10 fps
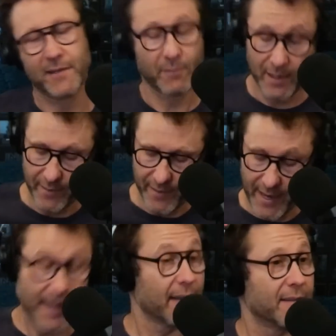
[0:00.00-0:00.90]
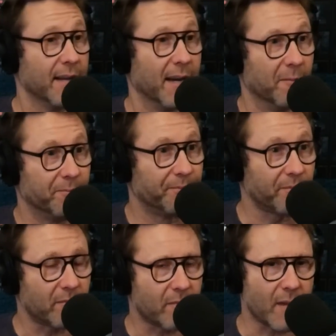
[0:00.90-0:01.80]
I was like, well, thanks.
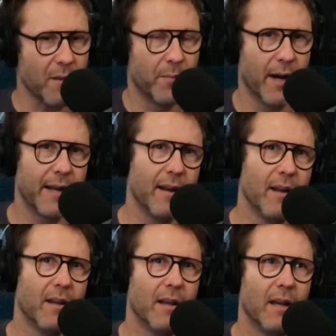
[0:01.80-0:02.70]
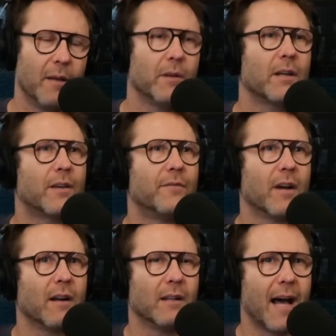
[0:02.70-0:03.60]
But look, you've
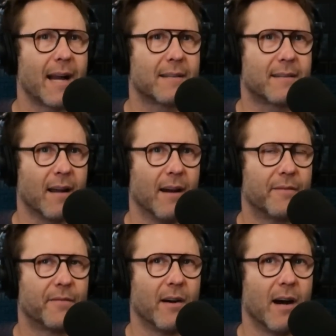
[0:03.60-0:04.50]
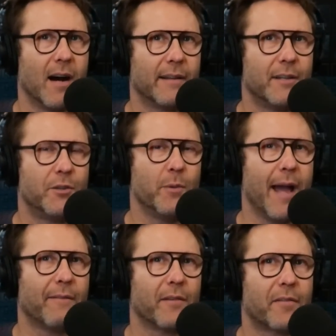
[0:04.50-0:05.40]
done a lot of stuff. Did you
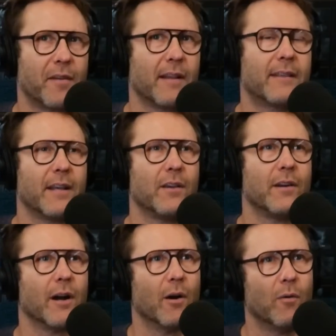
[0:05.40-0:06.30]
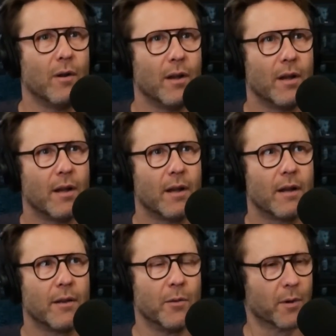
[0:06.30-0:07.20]
ever think that, you know,
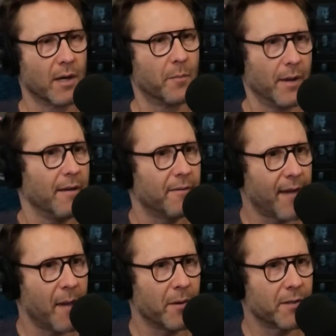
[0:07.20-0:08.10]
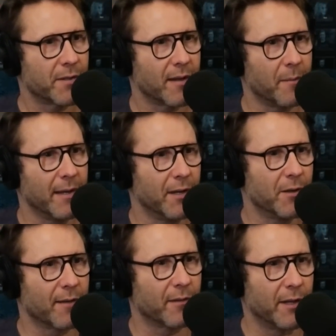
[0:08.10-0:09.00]
you were going to be famous? I mean,
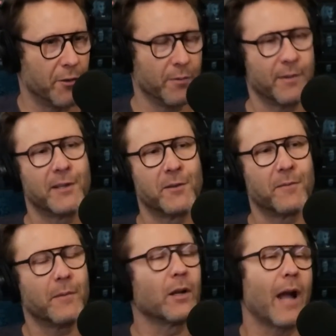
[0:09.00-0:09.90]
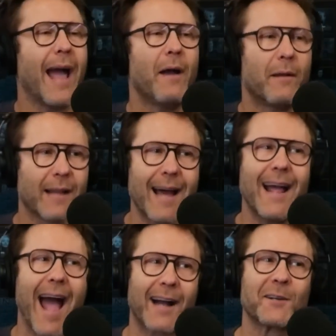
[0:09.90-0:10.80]
did you look, a lot
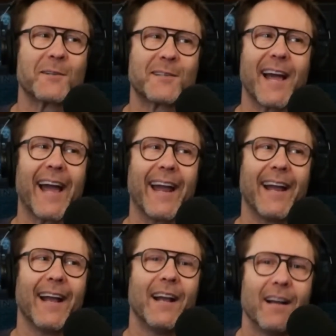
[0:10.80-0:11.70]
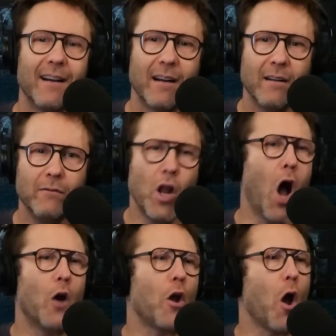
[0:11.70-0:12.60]
of actors say,
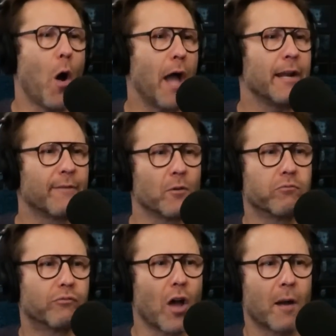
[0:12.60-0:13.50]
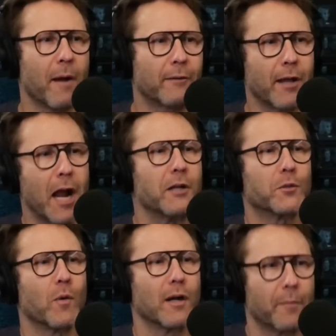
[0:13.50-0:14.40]
no, I never thought about that. I
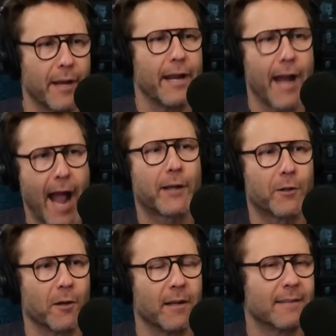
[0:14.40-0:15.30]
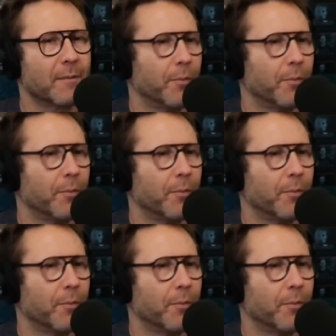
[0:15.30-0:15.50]
just wanted to be an actor, and it's